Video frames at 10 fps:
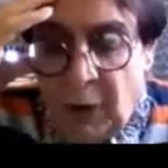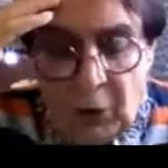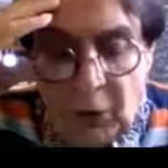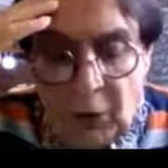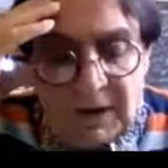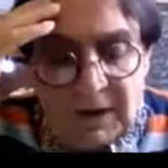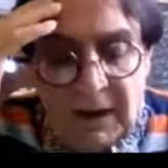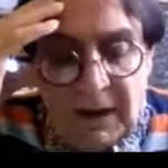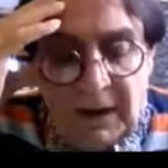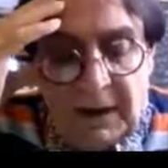Those
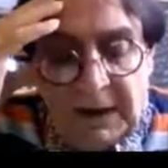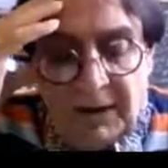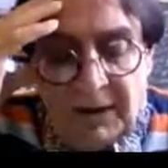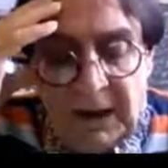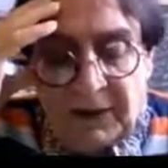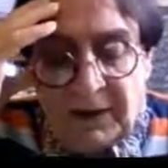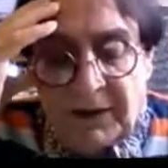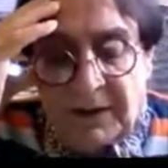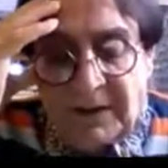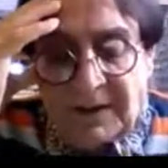that
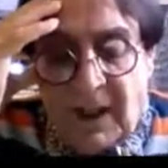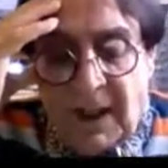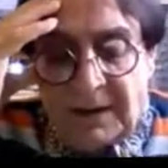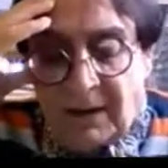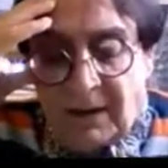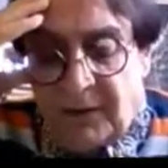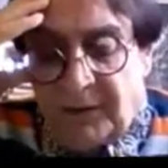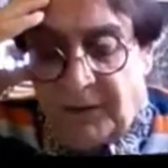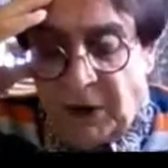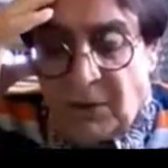reached this size are
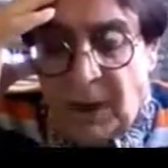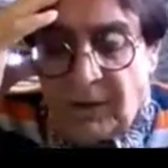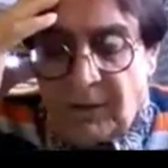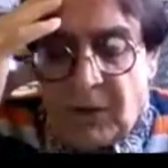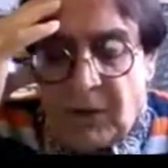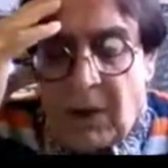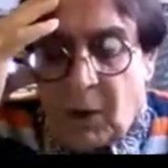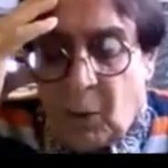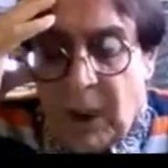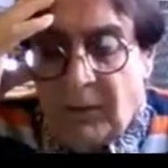few and
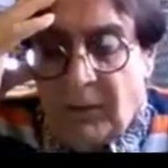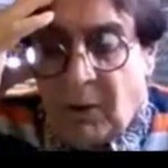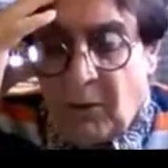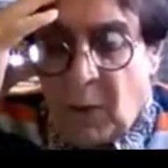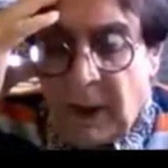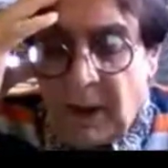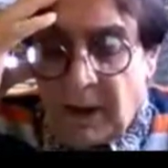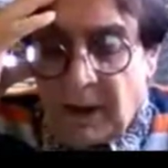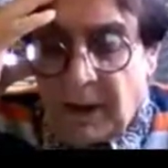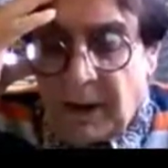far away from one
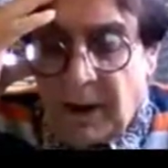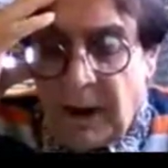another,